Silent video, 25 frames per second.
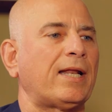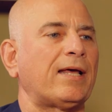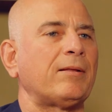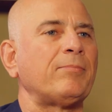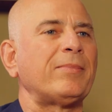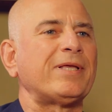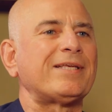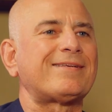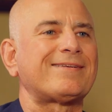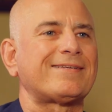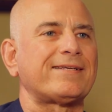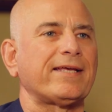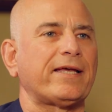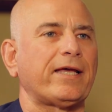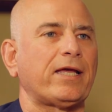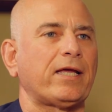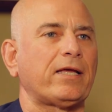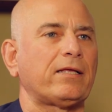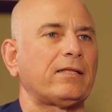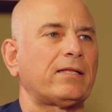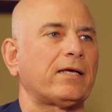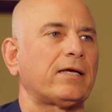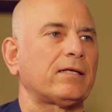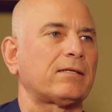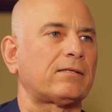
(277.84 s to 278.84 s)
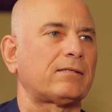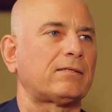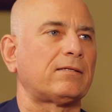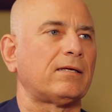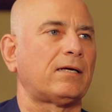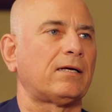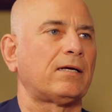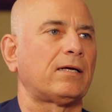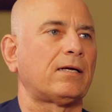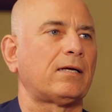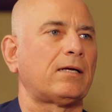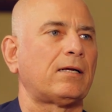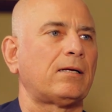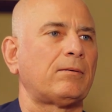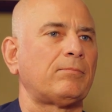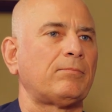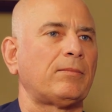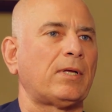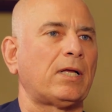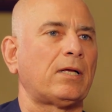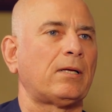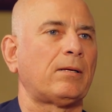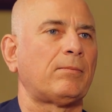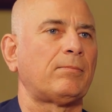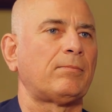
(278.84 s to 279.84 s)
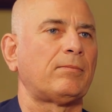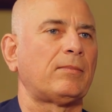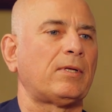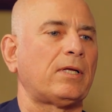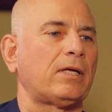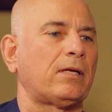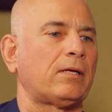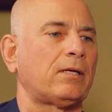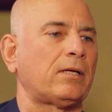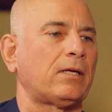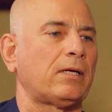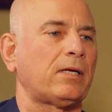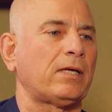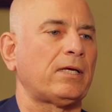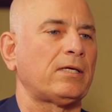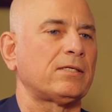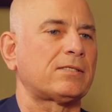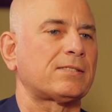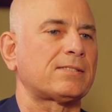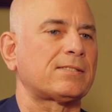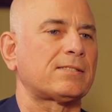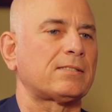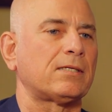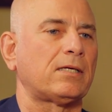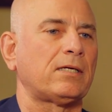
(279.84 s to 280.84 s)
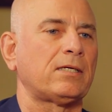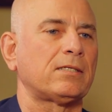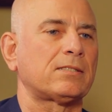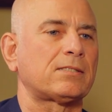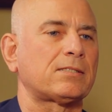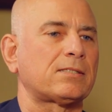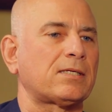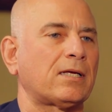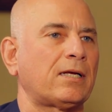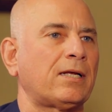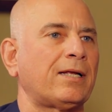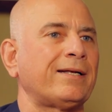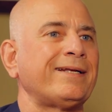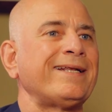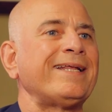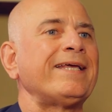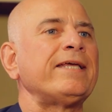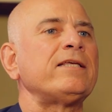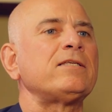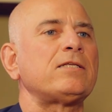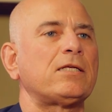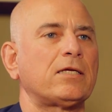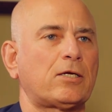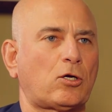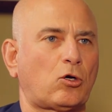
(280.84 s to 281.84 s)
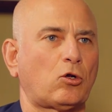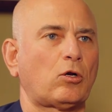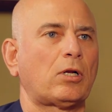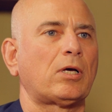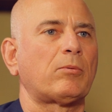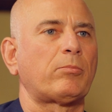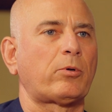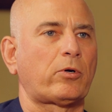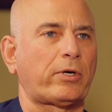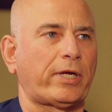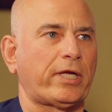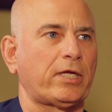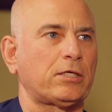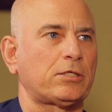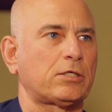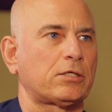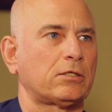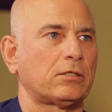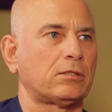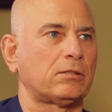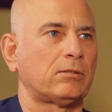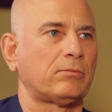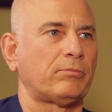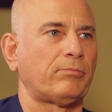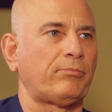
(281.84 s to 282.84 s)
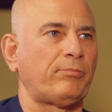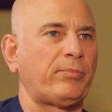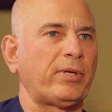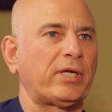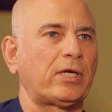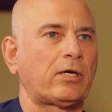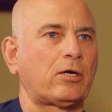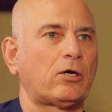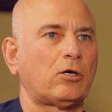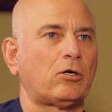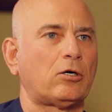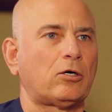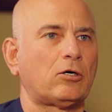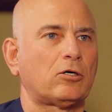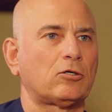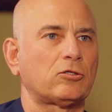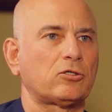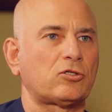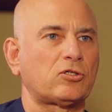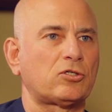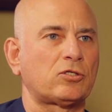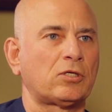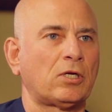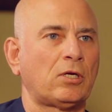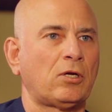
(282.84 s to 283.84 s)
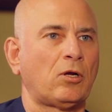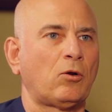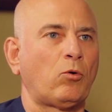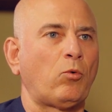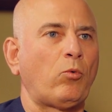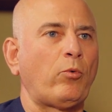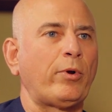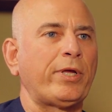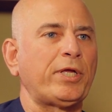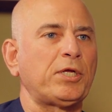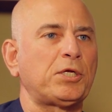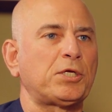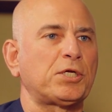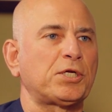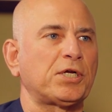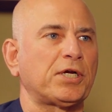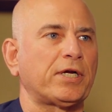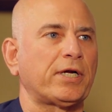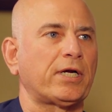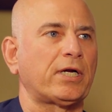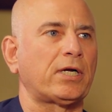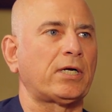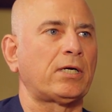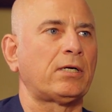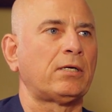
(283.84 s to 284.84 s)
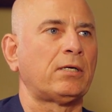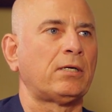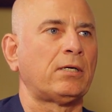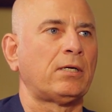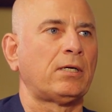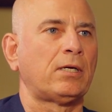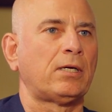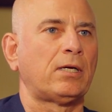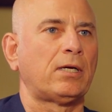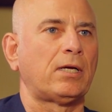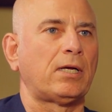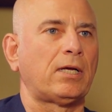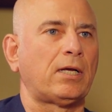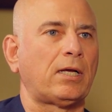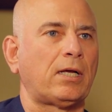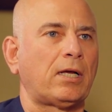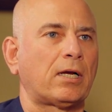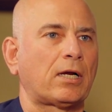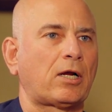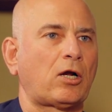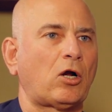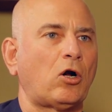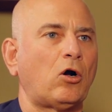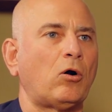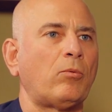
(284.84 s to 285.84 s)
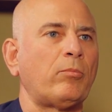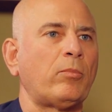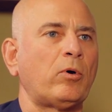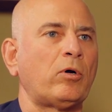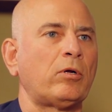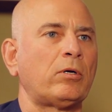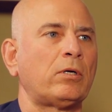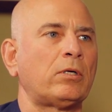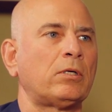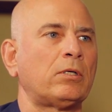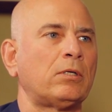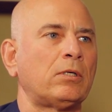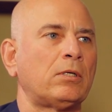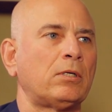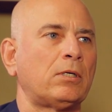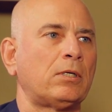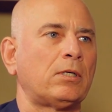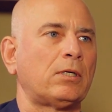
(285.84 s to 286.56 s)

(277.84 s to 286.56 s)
let me say that it's an easy collaboration because we share common